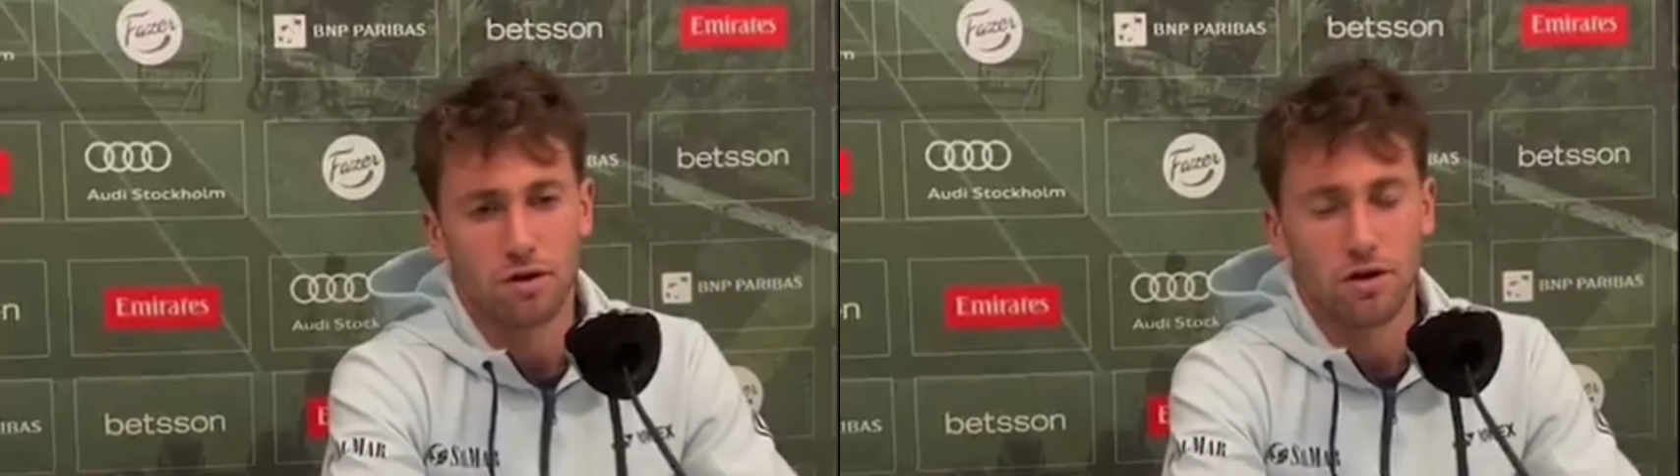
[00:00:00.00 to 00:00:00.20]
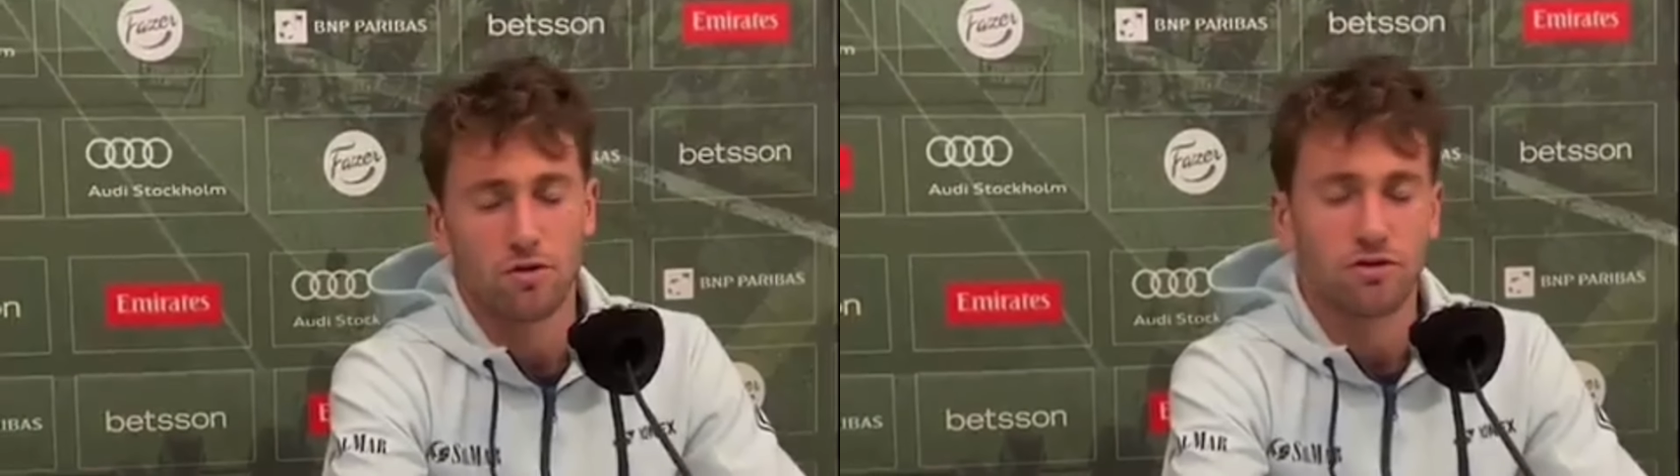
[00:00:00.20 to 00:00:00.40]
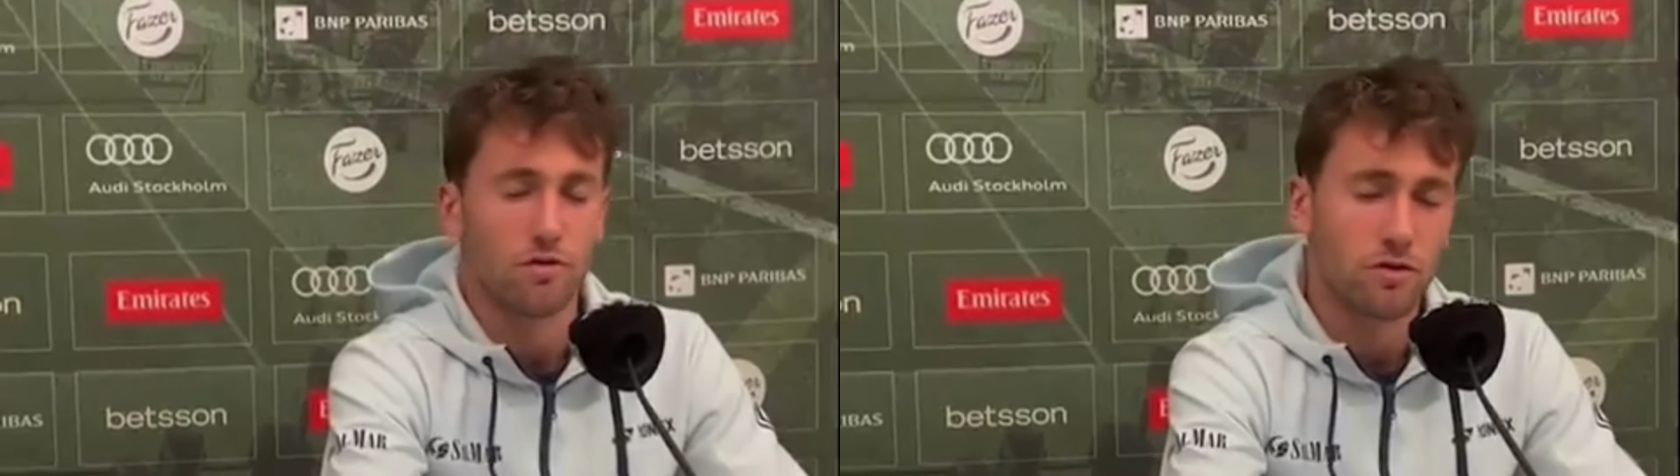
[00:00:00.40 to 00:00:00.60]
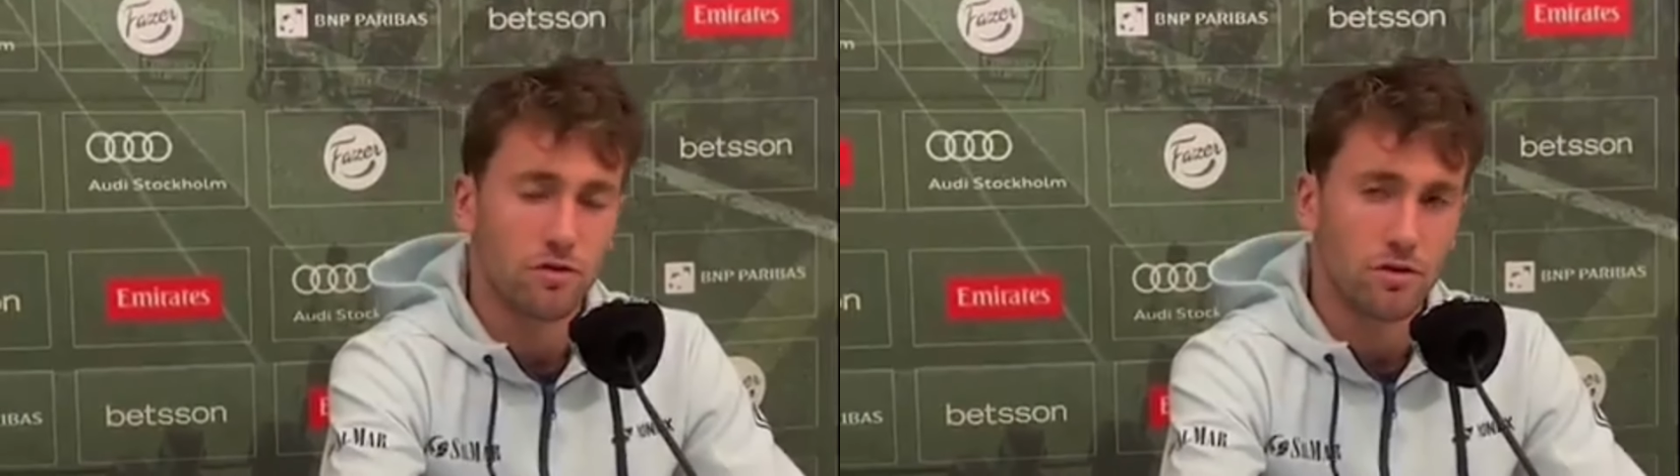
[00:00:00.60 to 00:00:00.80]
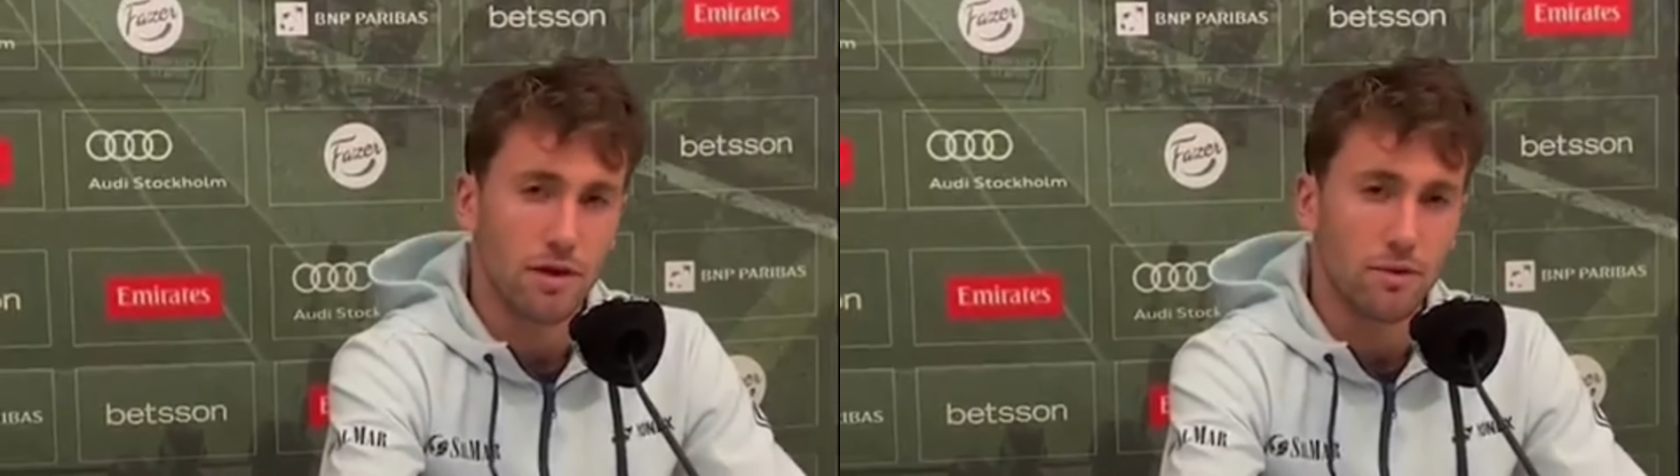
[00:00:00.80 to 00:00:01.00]

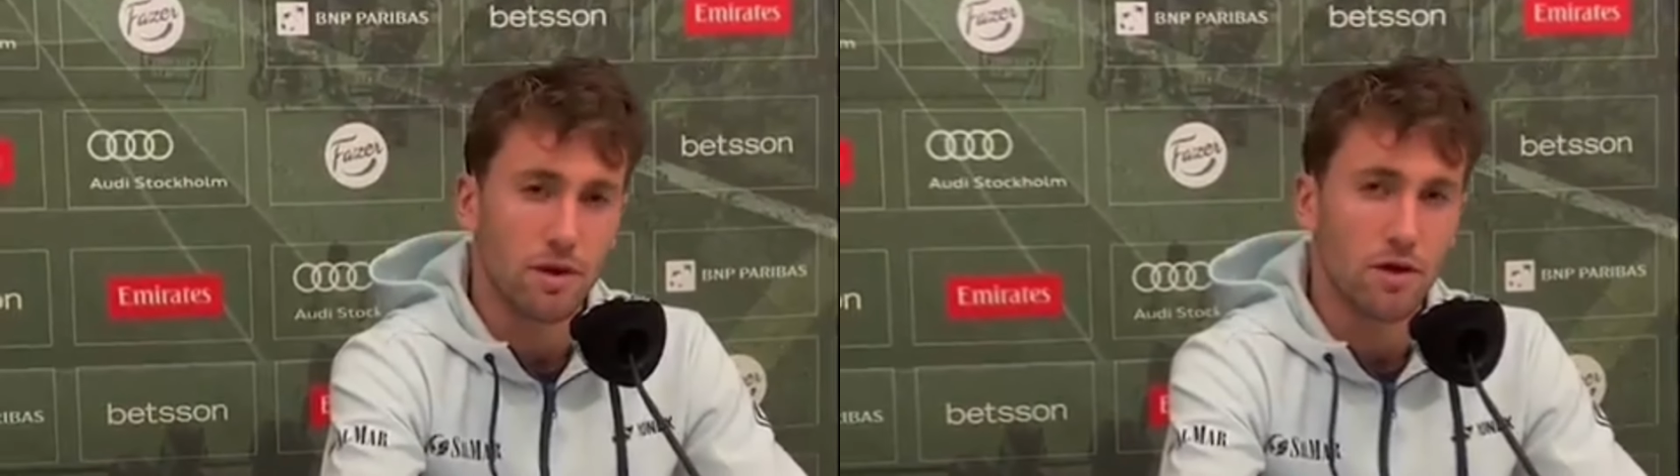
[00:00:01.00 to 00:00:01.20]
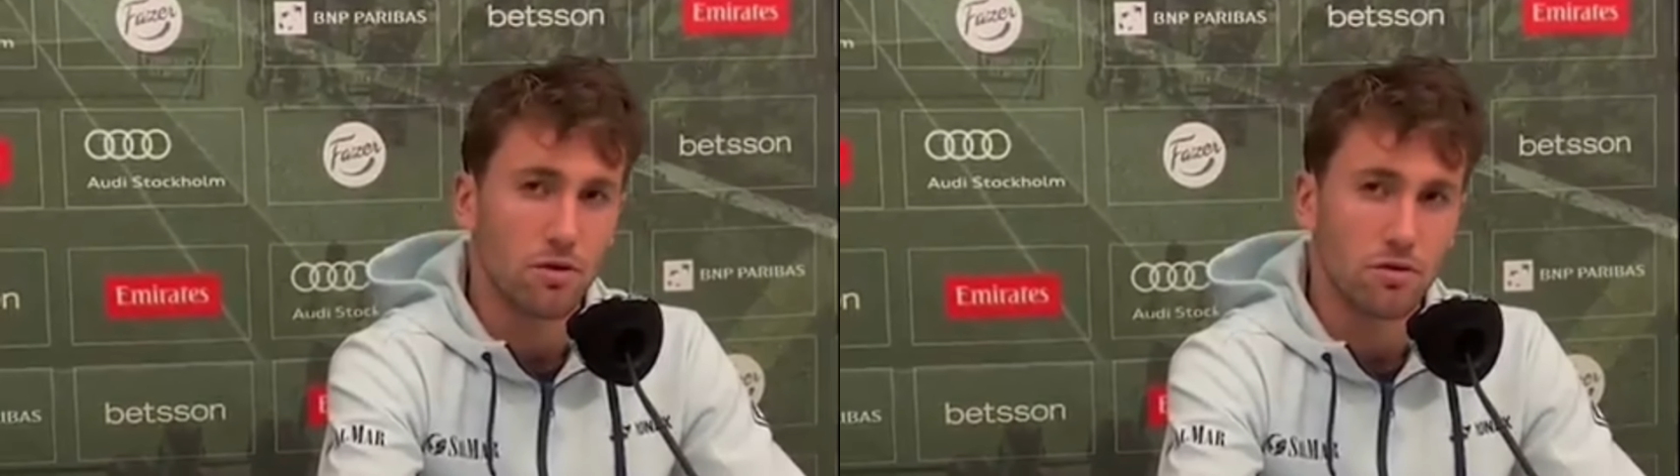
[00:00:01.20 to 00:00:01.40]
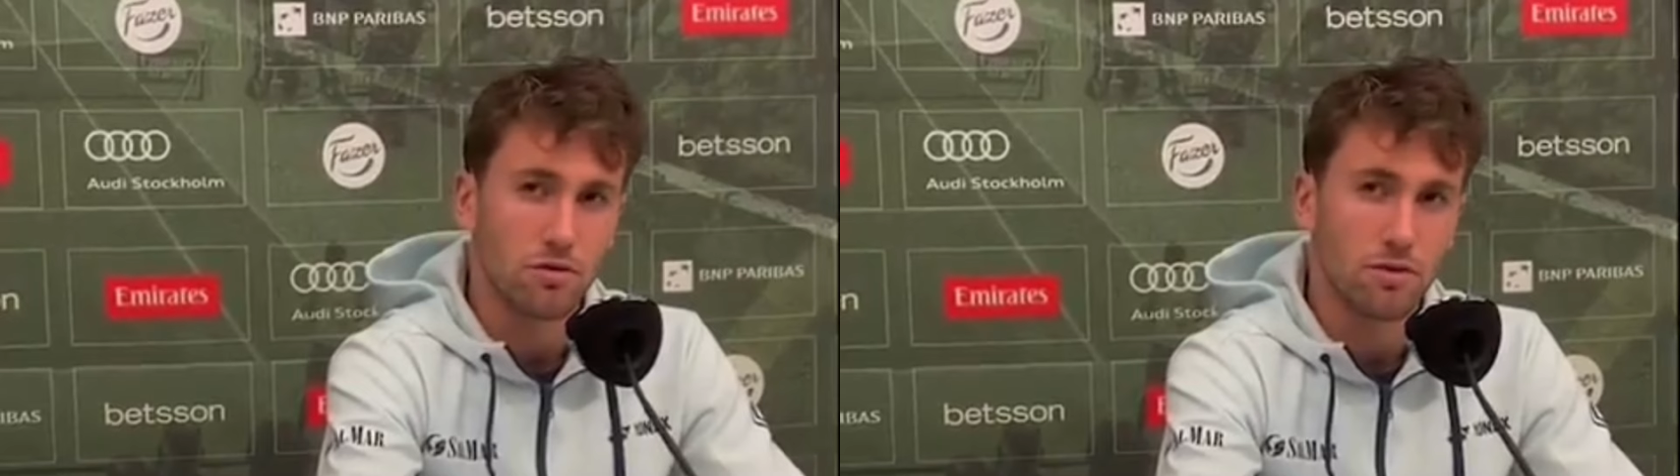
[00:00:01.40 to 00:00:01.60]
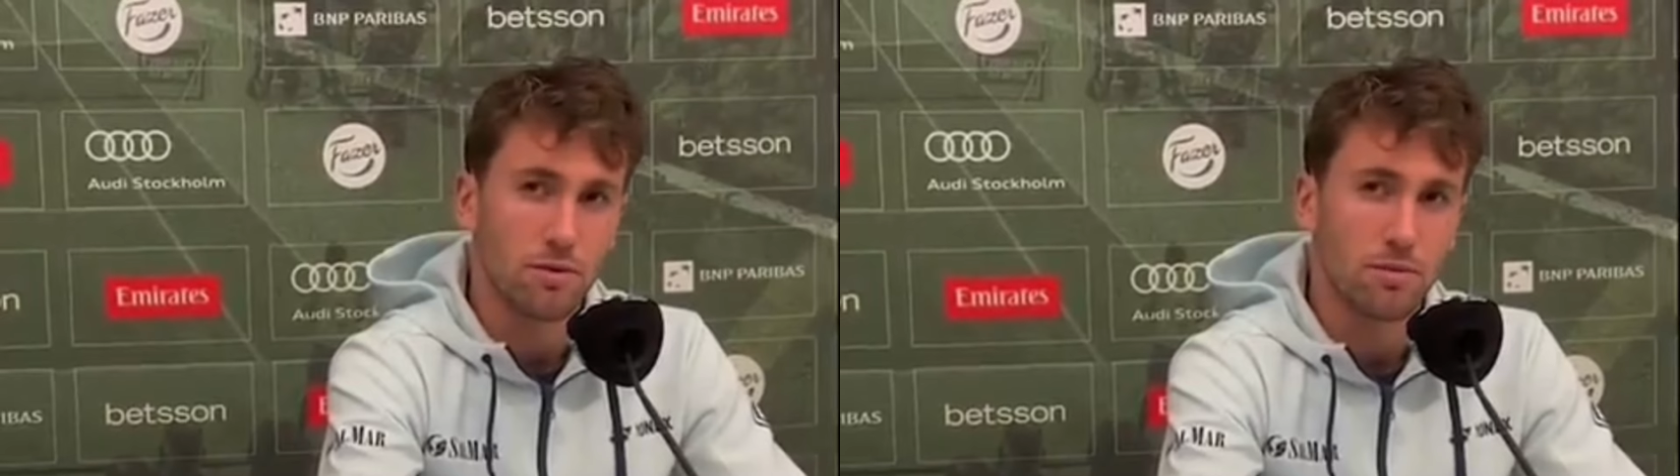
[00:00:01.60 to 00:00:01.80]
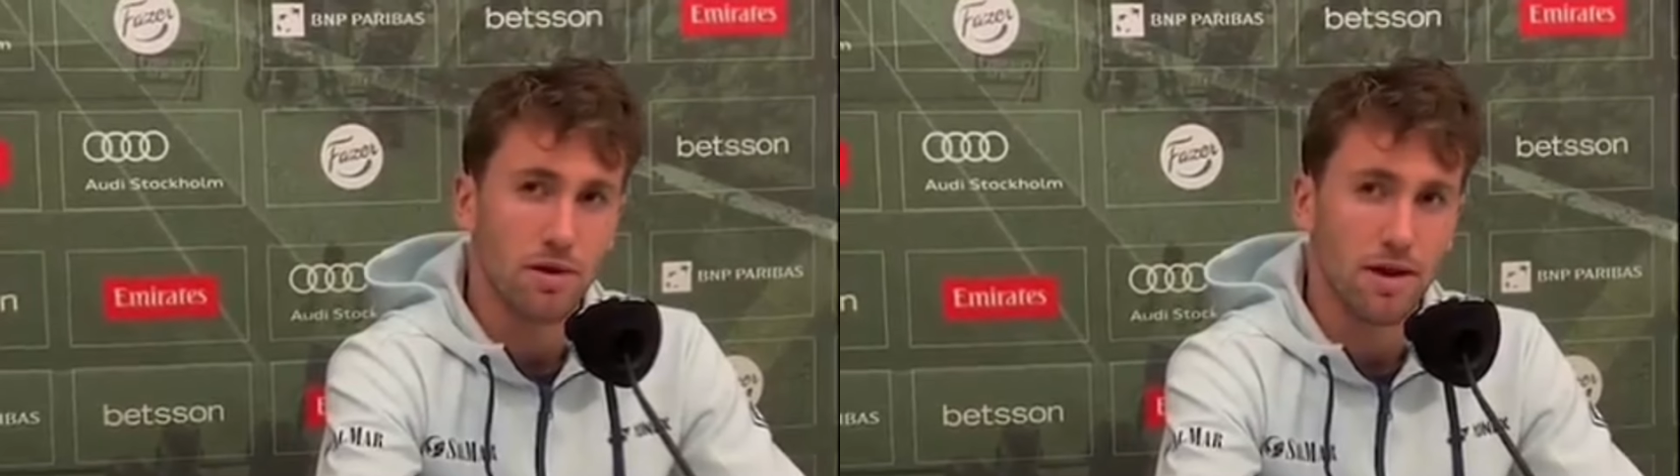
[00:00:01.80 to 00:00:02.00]
controversial that we go to and we
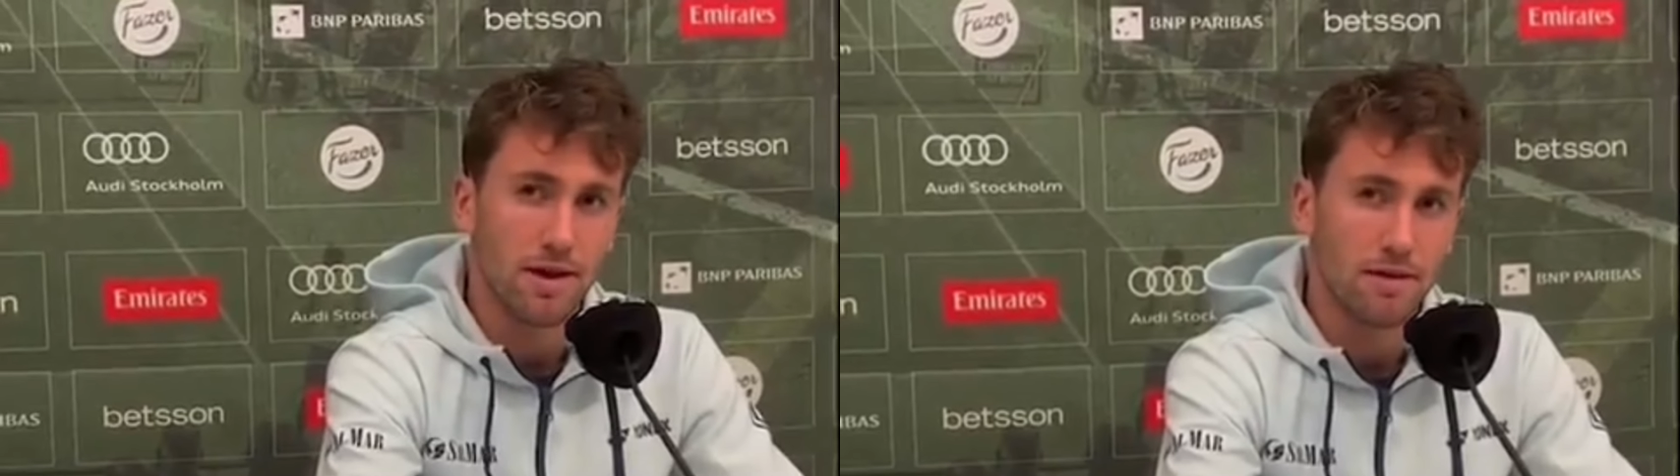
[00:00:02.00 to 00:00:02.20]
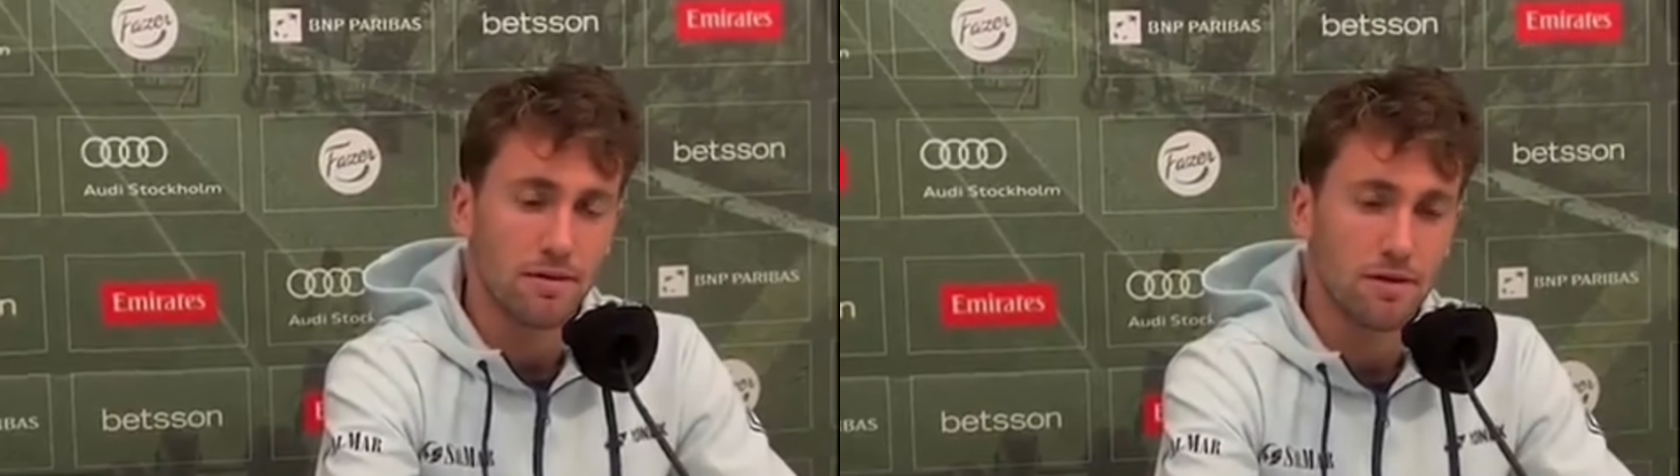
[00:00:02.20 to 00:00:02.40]
play in.